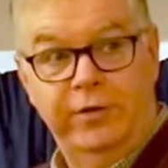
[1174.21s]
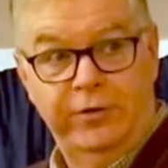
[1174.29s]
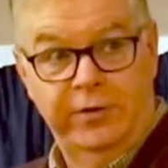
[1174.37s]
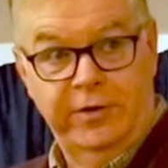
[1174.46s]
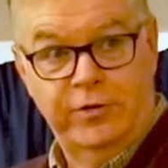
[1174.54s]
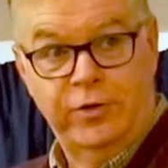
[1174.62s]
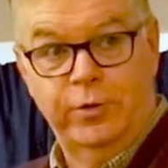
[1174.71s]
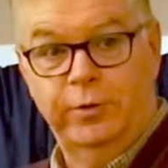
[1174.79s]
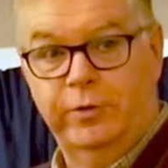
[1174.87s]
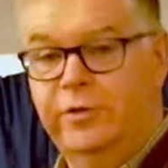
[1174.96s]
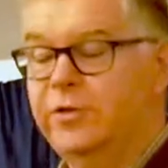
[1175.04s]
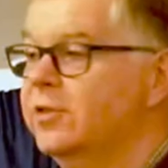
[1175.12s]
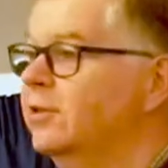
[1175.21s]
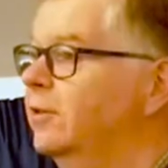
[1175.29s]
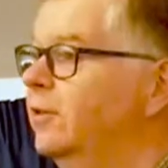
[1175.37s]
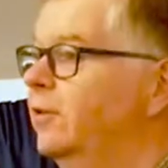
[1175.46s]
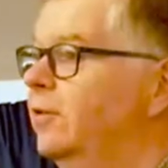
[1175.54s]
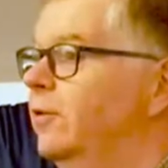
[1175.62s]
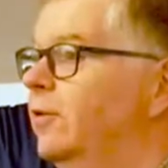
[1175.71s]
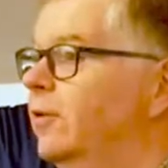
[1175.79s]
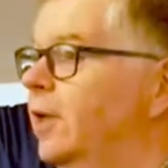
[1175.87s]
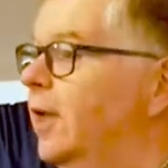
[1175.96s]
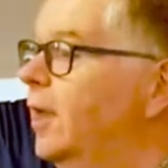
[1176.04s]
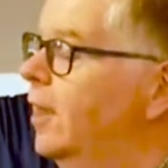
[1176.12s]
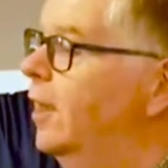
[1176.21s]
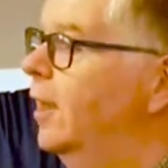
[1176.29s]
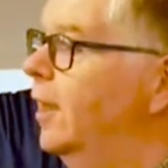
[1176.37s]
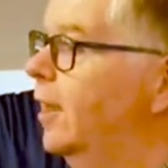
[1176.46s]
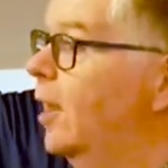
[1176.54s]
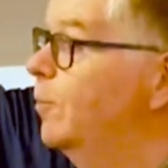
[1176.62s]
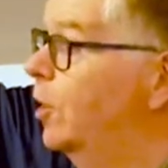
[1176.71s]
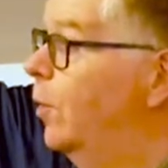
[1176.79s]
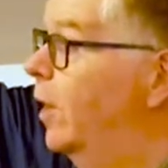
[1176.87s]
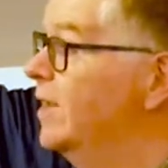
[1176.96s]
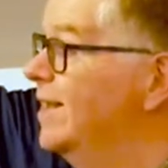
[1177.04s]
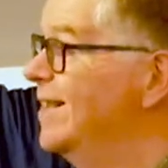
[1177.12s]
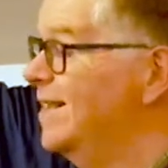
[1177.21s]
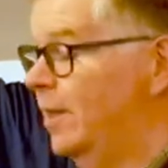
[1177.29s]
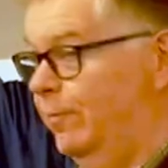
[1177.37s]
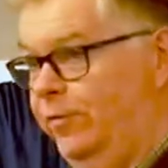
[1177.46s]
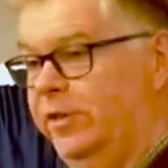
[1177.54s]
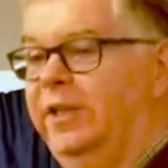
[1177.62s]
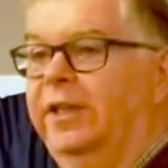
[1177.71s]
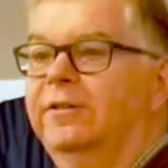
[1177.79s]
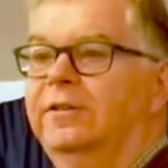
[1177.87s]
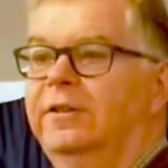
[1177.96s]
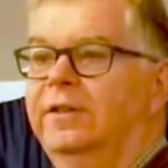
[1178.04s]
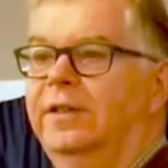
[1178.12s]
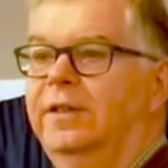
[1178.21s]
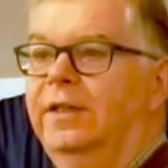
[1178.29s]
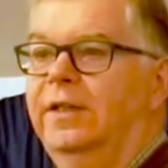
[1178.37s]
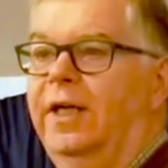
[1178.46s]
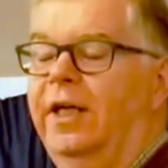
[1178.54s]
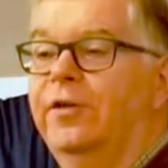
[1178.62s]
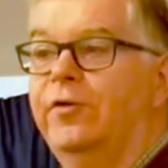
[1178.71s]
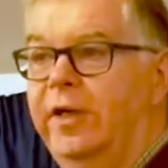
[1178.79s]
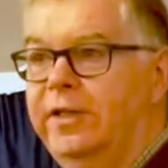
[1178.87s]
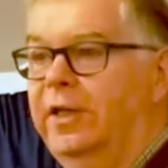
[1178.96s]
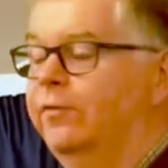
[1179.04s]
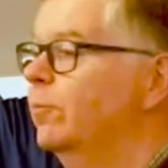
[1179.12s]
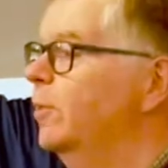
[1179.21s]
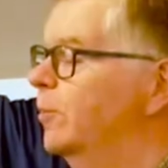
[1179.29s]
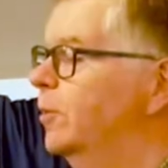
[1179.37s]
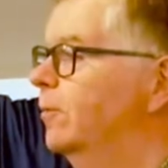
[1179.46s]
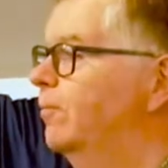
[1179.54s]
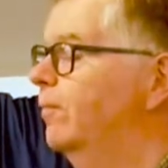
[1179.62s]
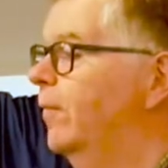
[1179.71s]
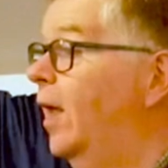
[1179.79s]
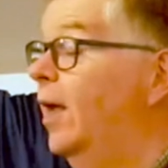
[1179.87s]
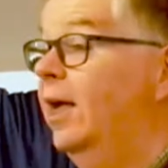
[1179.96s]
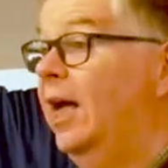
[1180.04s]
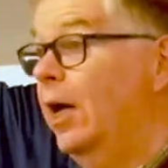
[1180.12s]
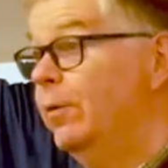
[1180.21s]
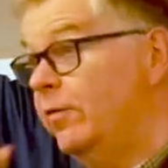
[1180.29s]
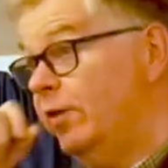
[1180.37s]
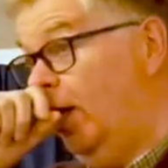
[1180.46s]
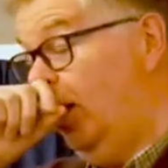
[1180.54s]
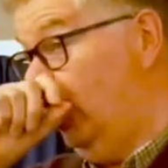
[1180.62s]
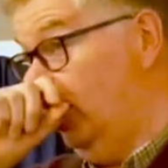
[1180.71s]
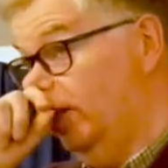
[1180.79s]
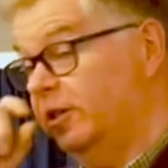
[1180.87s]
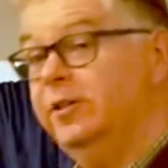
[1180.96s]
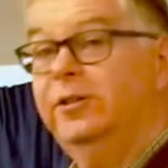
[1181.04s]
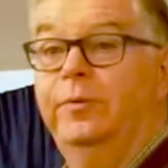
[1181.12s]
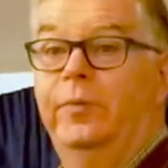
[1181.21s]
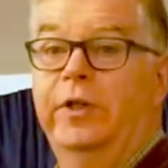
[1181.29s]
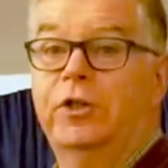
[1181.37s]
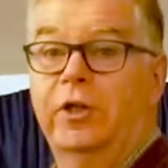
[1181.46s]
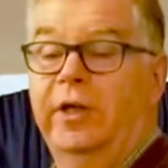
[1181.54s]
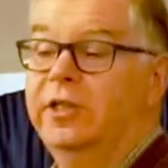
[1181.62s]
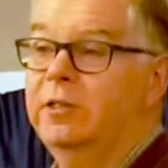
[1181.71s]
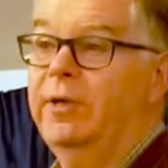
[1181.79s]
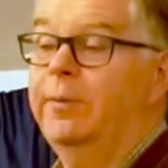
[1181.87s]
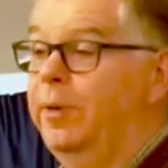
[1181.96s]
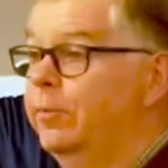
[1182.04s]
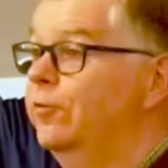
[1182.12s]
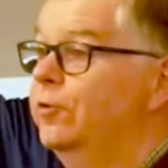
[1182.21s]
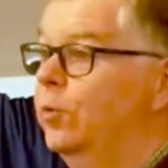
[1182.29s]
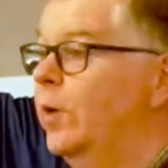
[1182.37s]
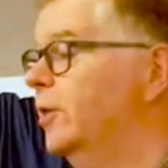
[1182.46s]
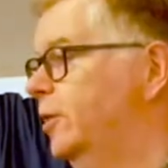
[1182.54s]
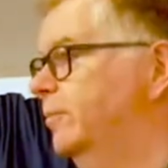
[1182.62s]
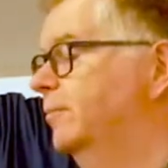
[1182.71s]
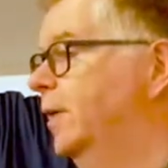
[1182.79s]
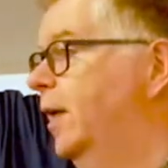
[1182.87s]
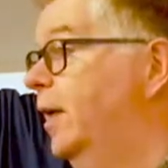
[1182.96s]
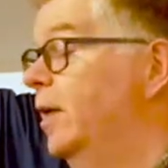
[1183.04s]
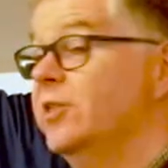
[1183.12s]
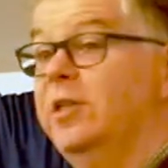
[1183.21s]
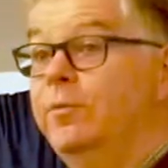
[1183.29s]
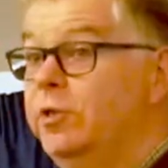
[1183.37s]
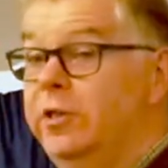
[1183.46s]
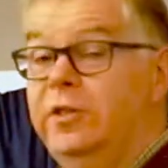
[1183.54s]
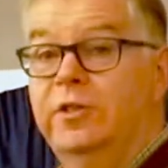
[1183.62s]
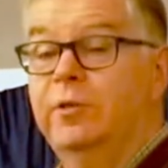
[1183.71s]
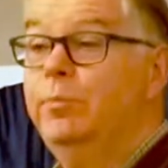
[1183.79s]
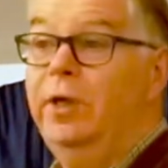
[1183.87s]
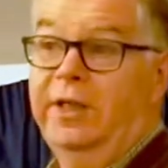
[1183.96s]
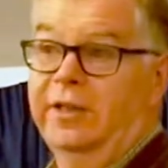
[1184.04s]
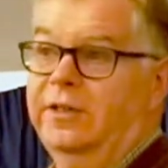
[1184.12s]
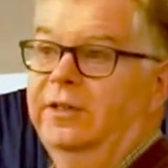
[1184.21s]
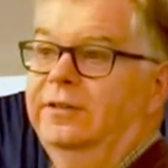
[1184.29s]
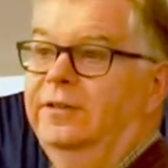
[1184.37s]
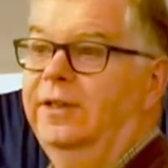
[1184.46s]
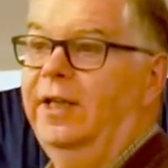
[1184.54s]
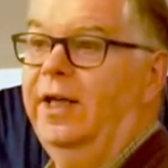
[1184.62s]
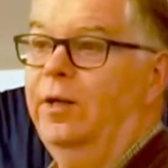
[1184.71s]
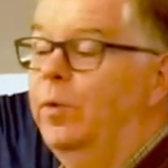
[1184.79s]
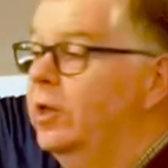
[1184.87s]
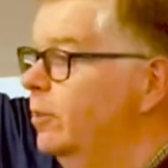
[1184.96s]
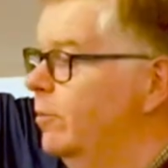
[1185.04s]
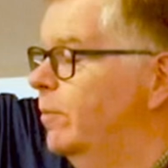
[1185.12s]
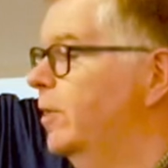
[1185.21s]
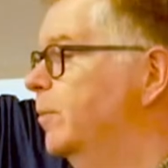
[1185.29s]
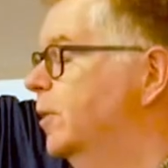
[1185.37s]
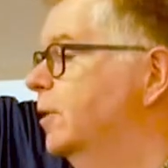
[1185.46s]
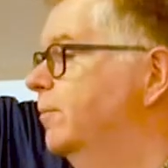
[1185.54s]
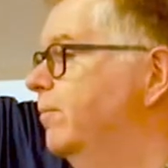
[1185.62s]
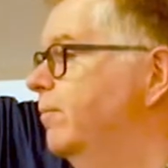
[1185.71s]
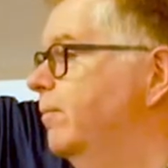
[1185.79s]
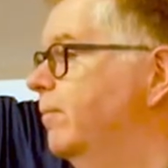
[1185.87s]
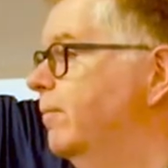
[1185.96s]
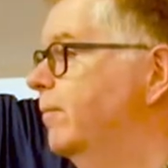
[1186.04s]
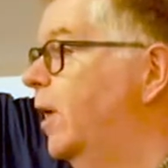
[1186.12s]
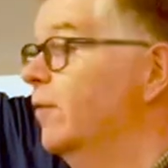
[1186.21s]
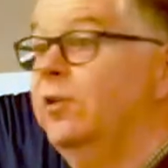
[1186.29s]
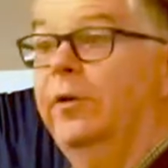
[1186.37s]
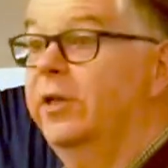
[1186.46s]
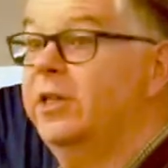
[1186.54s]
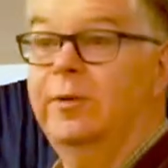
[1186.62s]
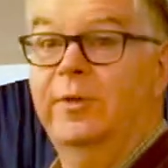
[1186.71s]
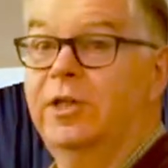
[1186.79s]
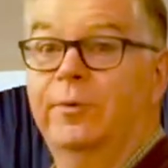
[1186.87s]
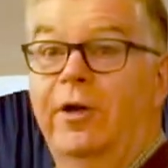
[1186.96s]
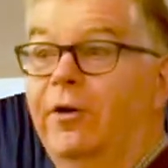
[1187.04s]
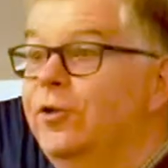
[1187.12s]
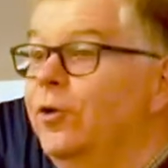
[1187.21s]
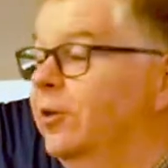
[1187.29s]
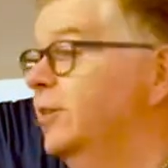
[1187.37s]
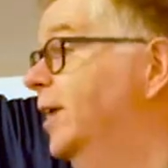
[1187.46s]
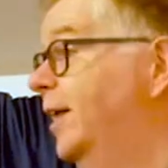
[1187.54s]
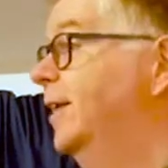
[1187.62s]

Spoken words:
in through those doors can be quite discomforting and threatening for people. However hard we try to make people feel welcome. Some churches are brilliant at welcoming people. I have no idea whether you are or not,